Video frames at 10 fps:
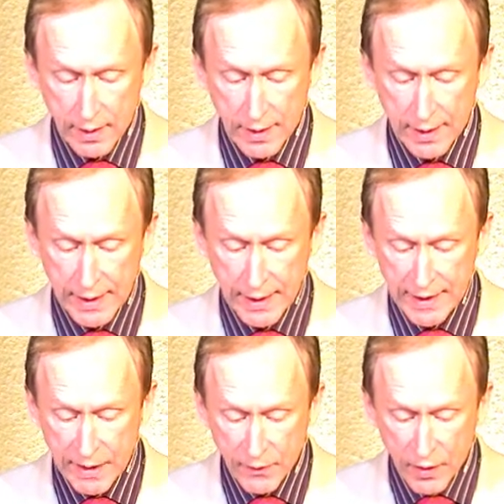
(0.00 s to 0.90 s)
in an
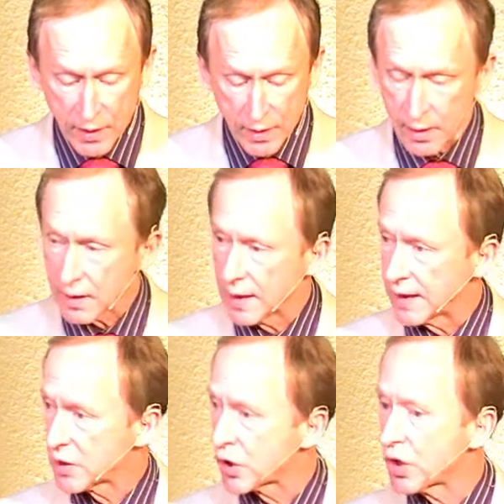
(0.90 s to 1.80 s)
infinite and
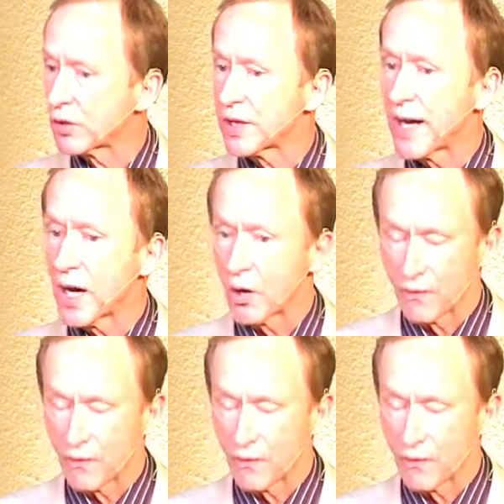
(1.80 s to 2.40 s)
eternal now.